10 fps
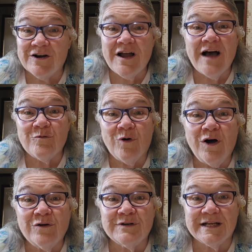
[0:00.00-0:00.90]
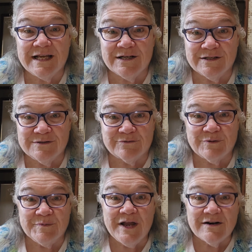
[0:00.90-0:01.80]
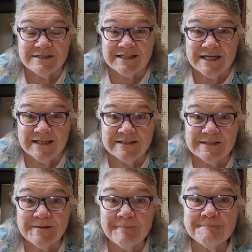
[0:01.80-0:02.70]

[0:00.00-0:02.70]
They're not wanting to get loose from their sins.